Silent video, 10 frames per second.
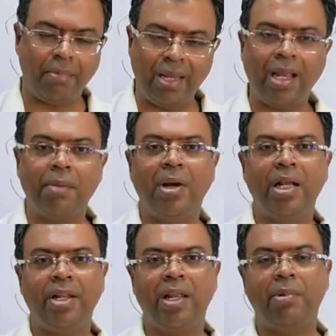Me and
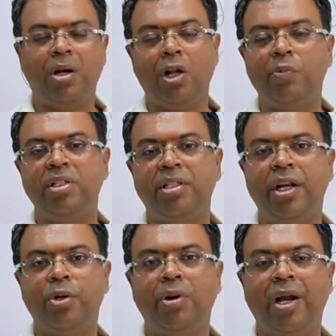my team are always
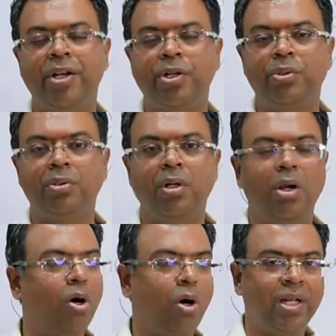there to guide you
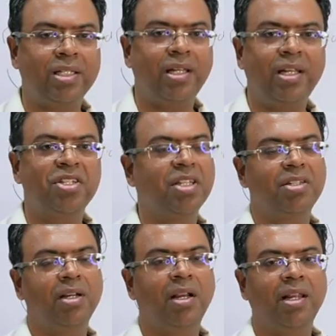honestly,
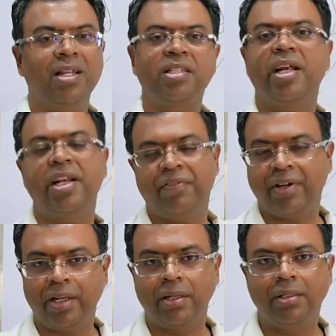sincerely, and
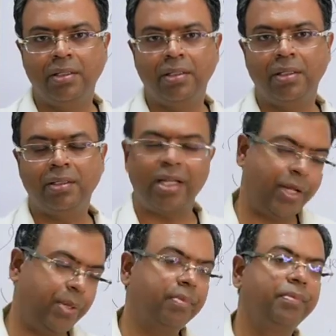scientifically.
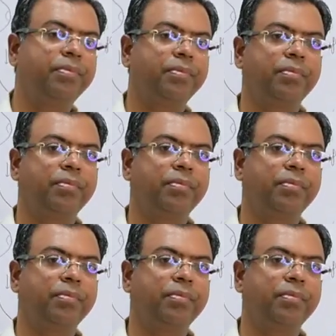Thank you.